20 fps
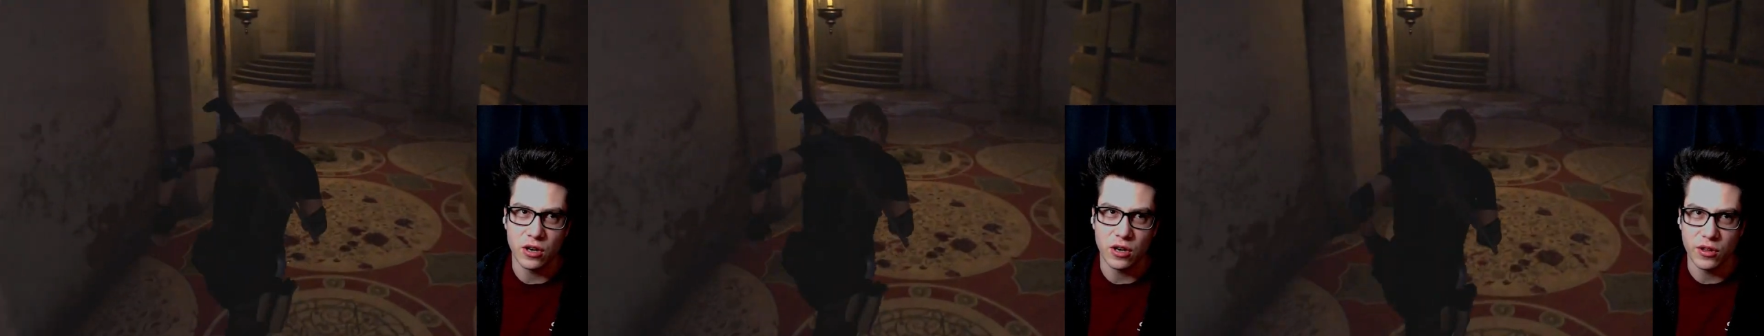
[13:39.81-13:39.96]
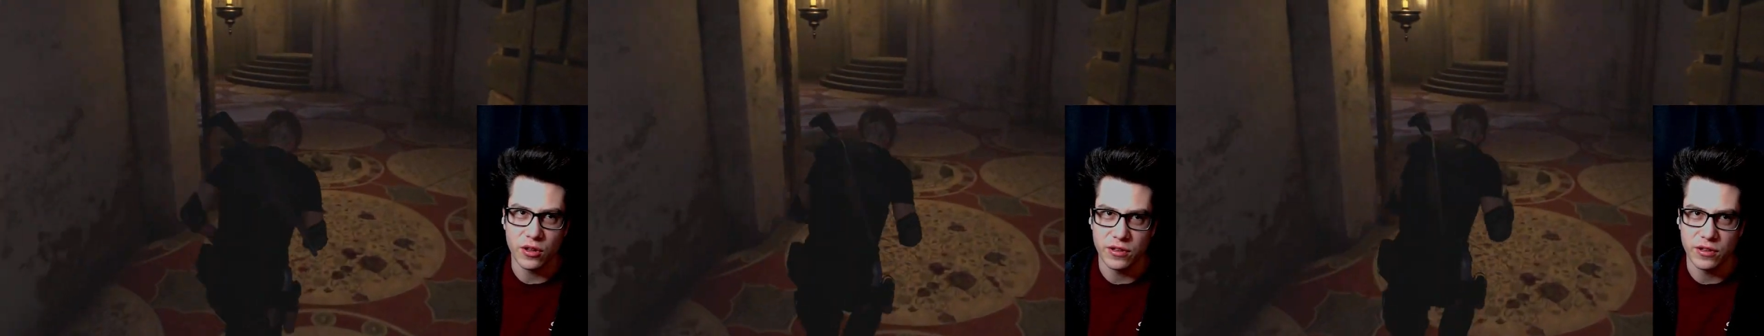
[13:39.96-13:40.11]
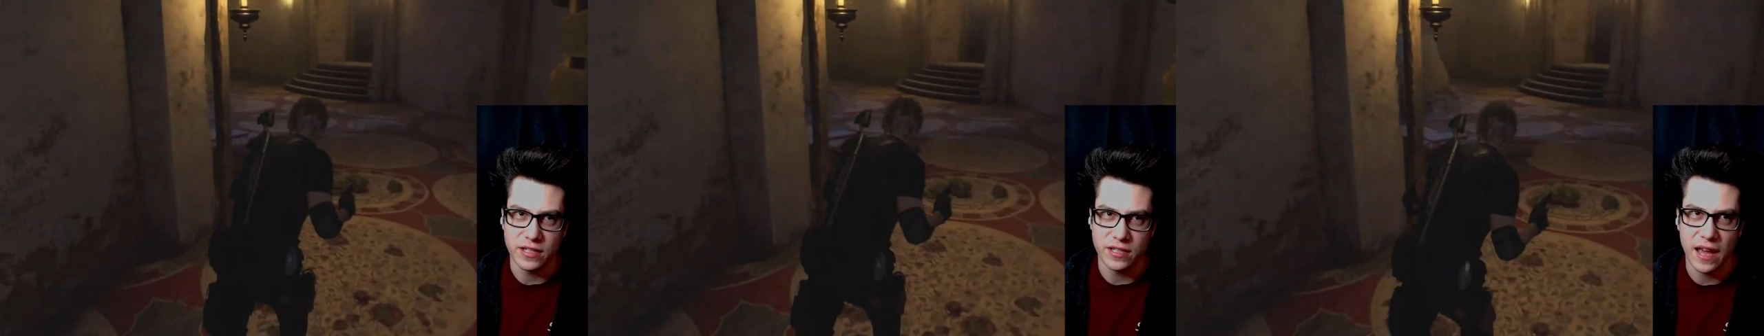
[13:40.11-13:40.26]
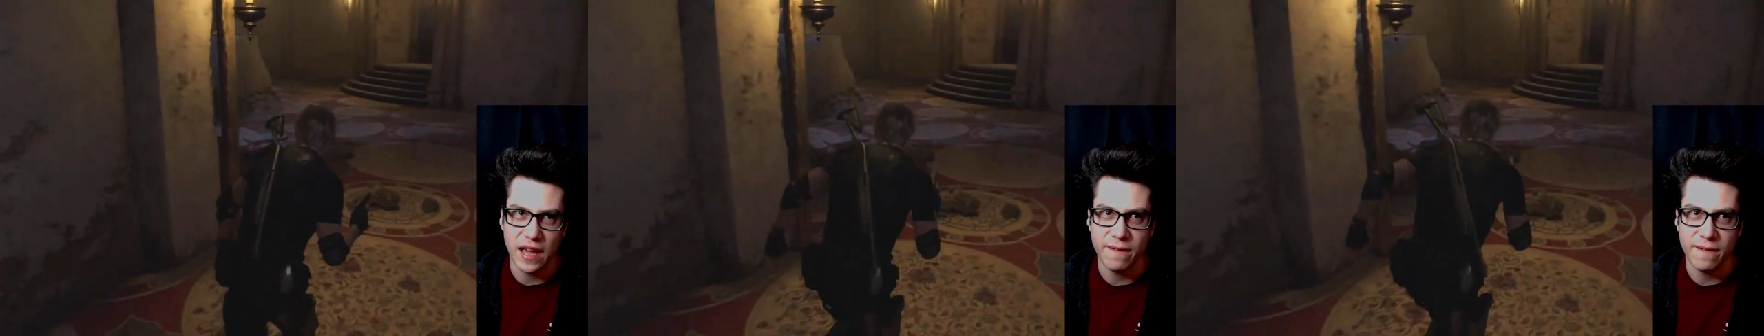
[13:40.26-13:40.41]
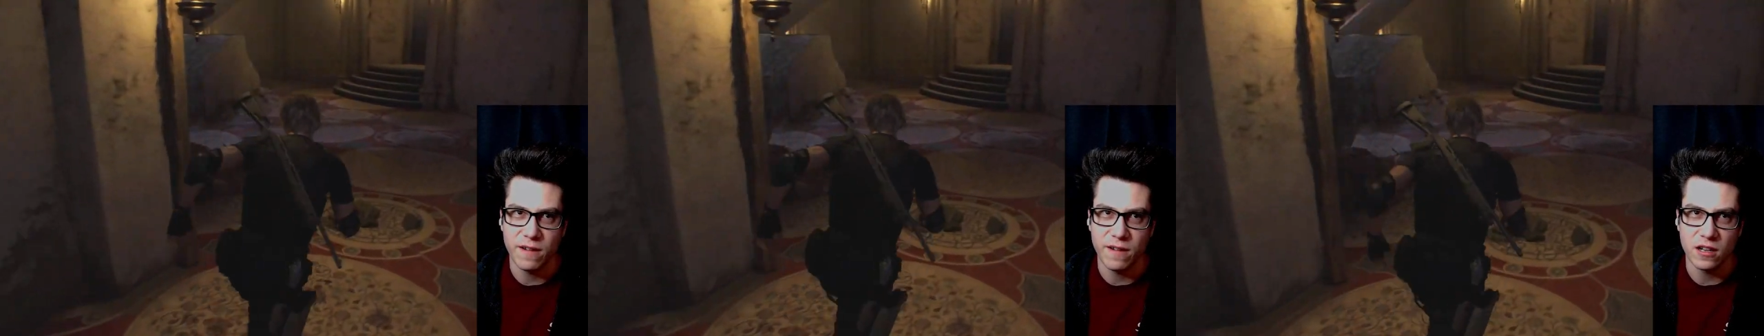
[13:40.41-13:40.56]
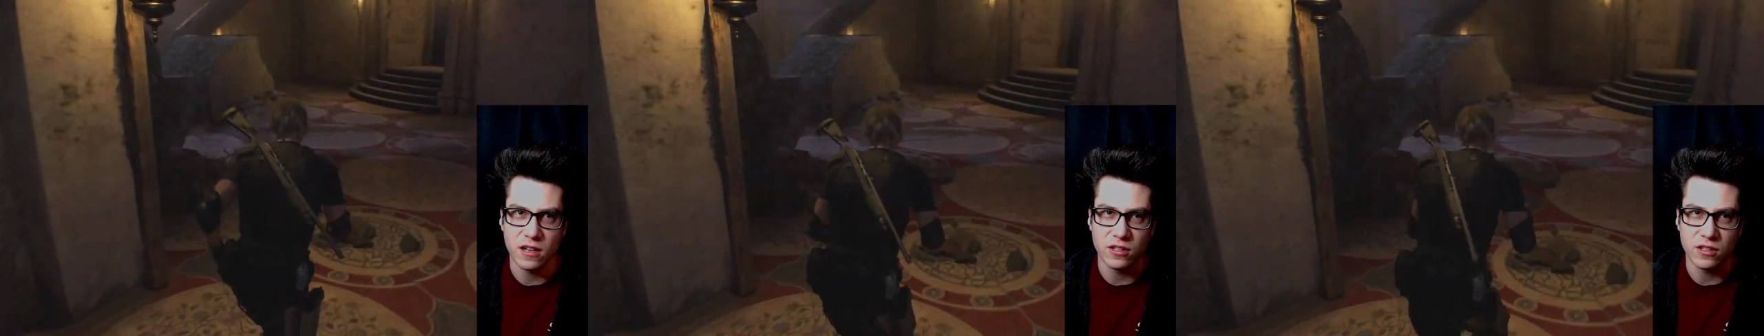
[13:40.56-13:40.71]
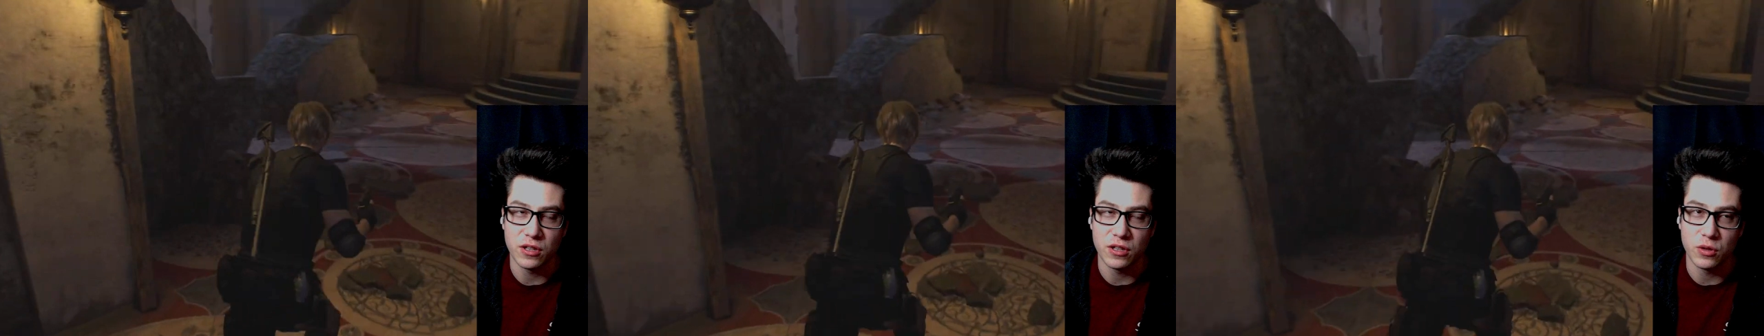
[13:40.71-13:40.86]
all the
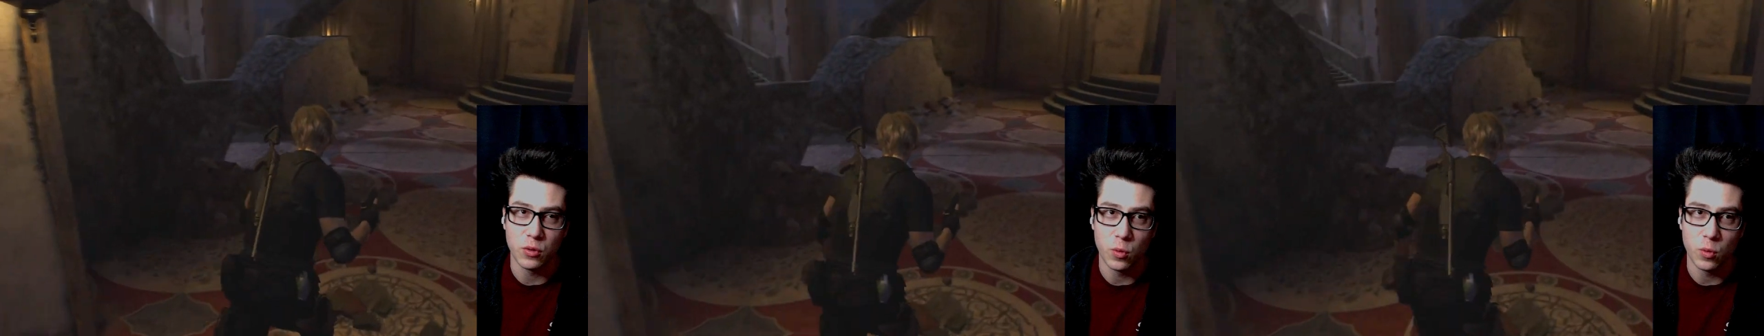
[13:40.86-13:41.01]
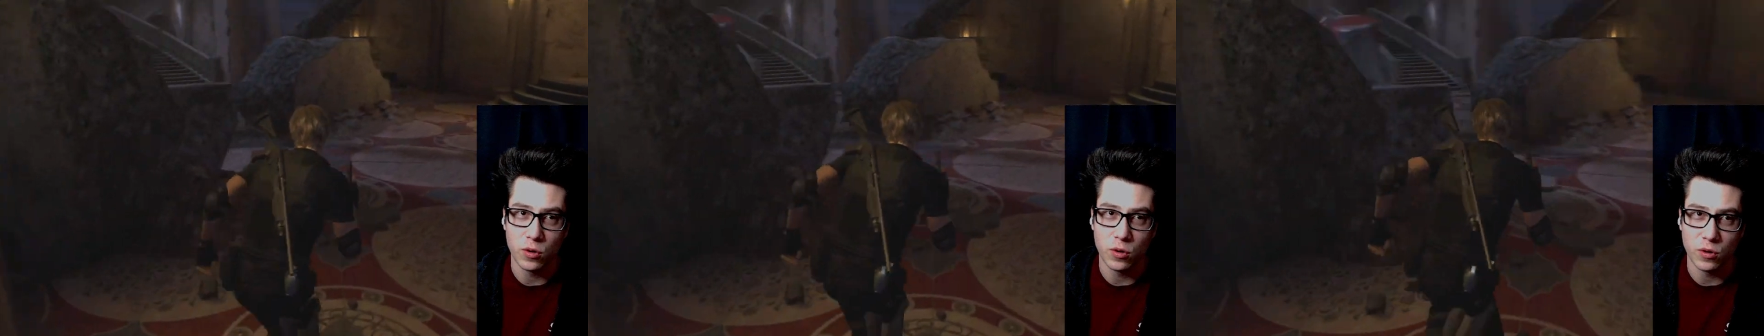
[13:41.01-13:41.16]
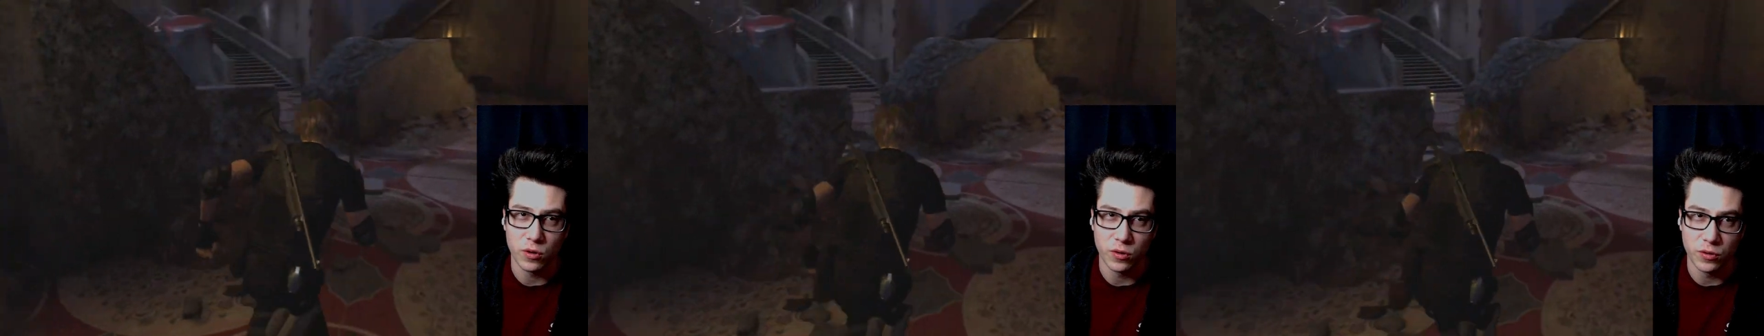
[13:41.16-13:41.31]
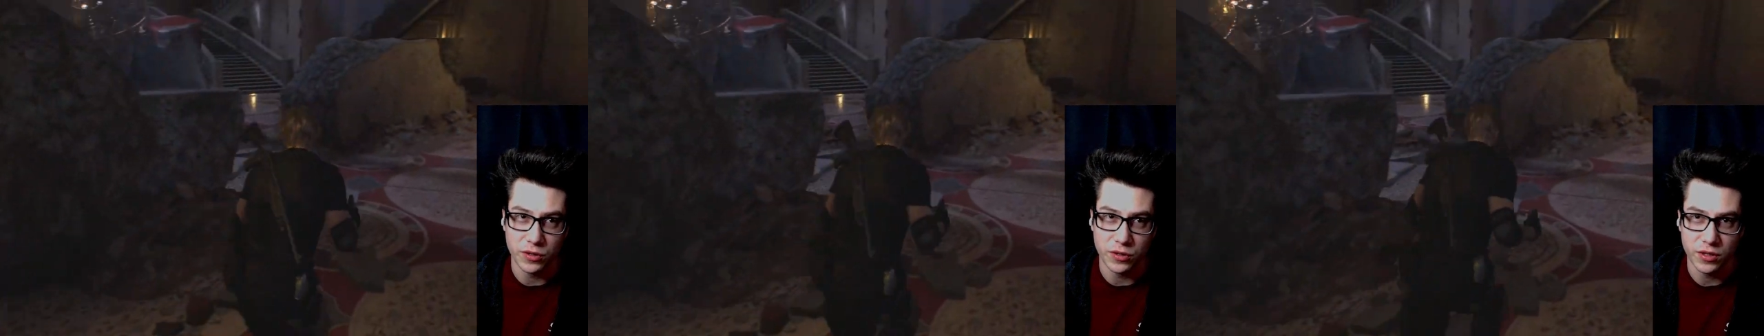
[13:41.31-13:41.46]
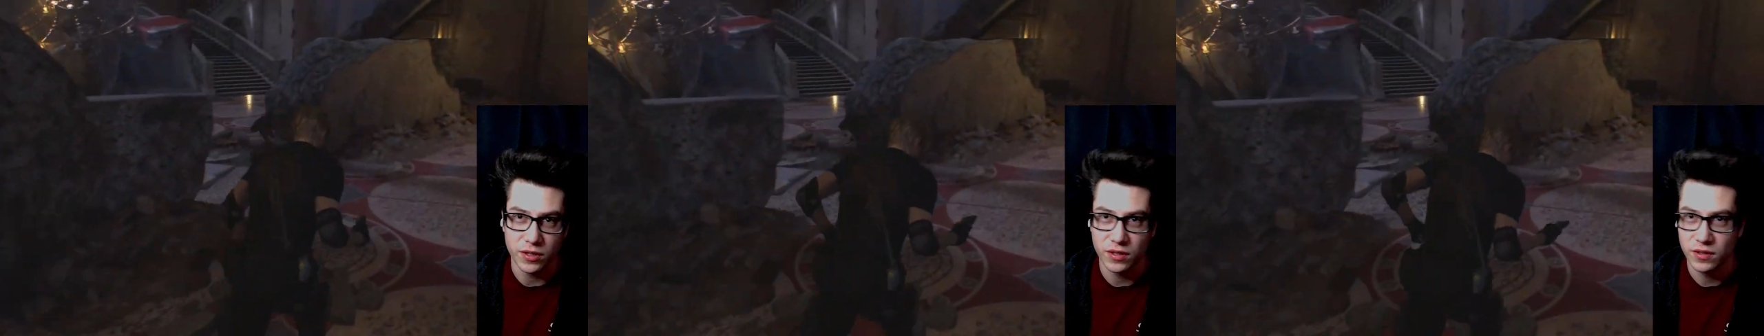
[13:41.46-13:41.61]
sapphires in the world.